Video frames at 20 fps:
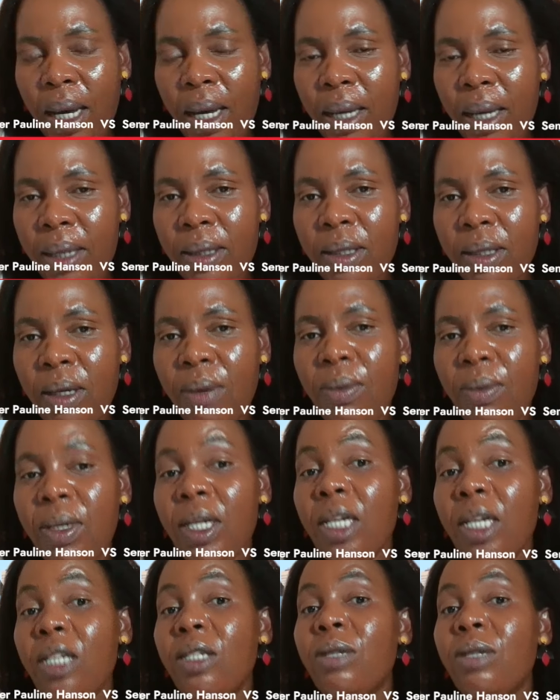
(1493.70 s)
and so
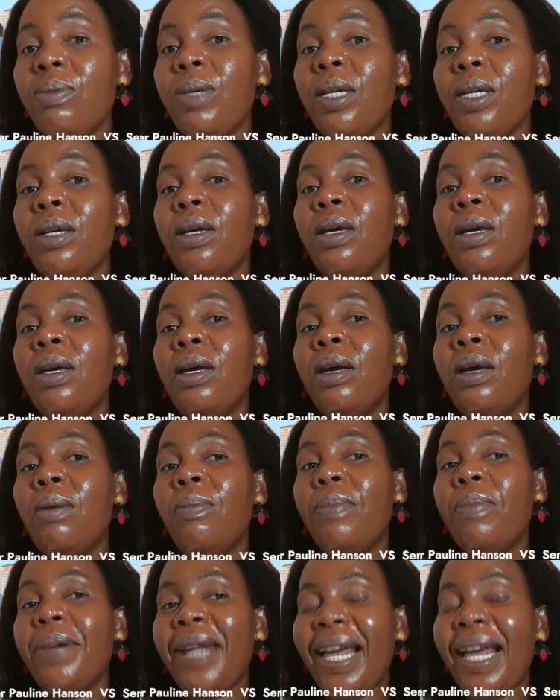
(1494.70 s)
we need to be
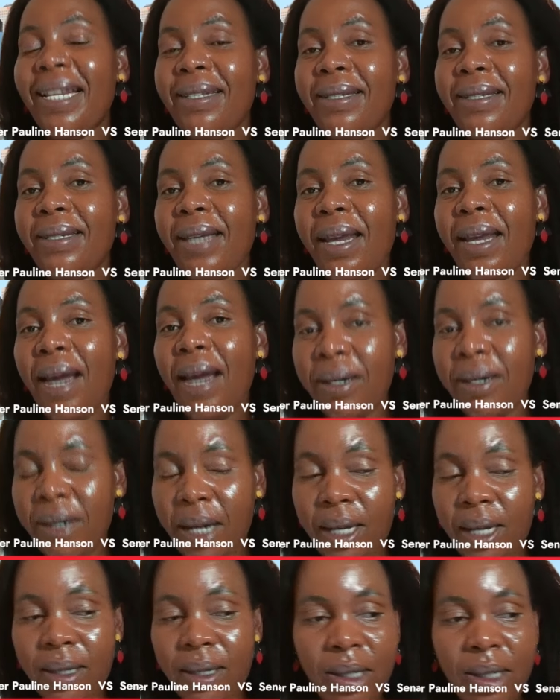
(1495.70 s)
blunt and
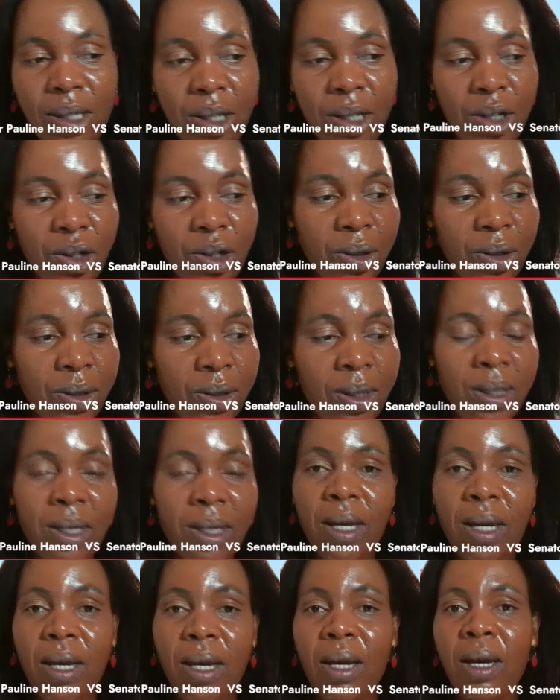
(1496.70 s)
address these
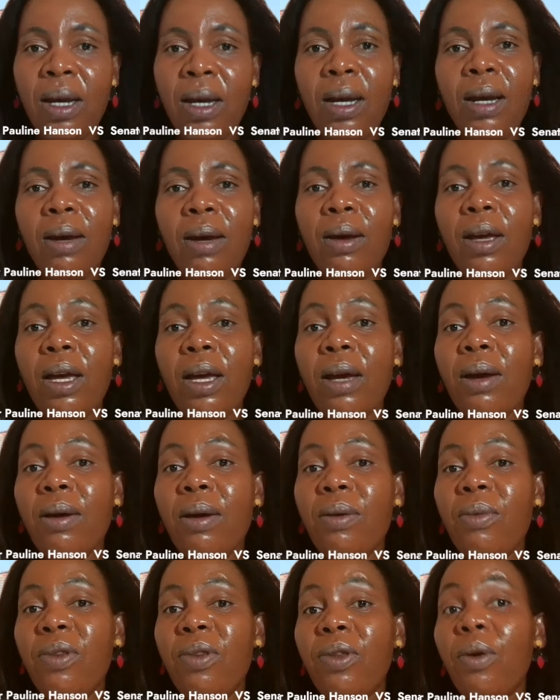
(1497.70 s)
issues,
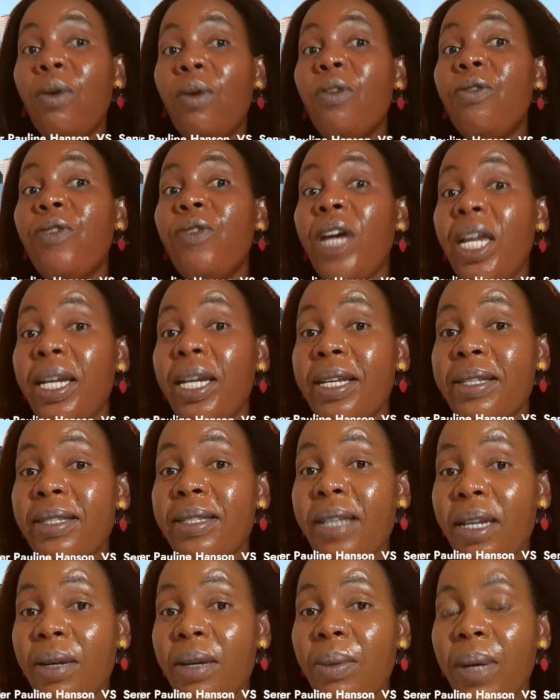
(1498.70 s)
with all
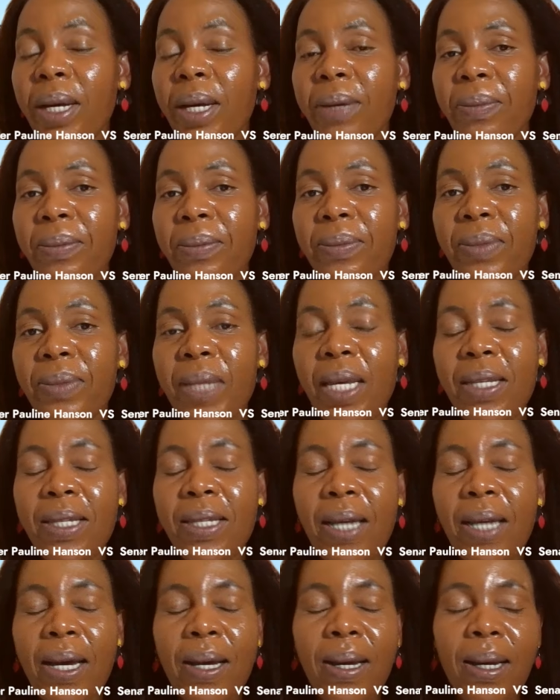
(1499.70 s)
fairness anyway.
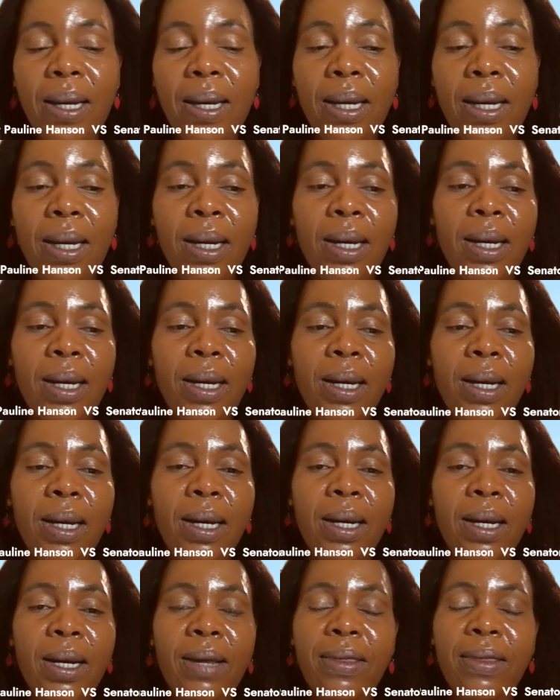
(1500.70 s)
So
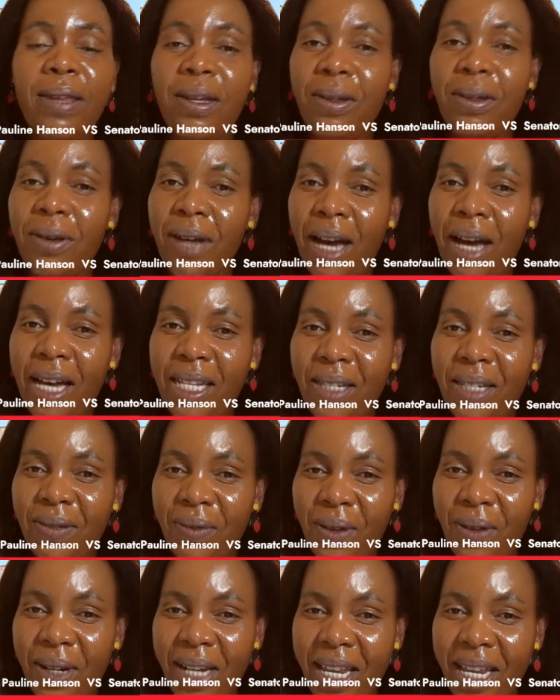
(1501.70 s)
thank you guys
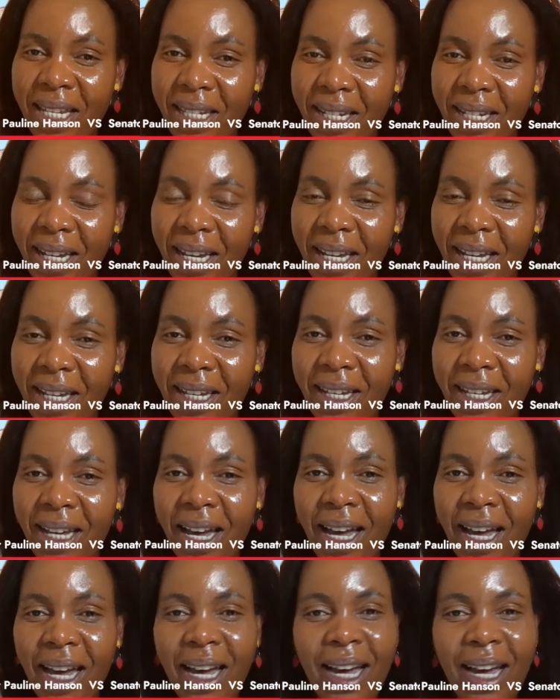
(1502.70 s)
for
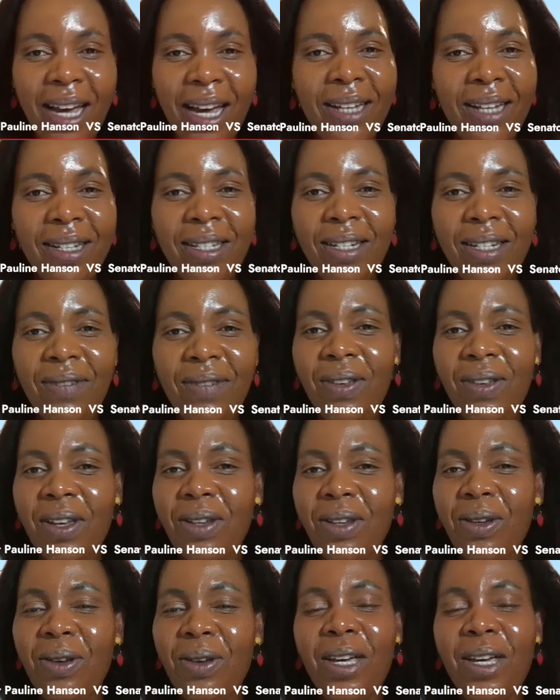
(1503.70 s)
listening. And if
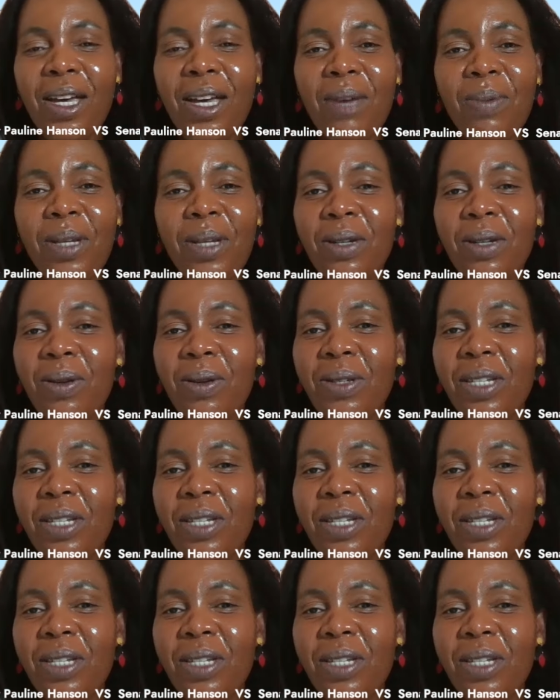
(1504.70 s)
you're new here, please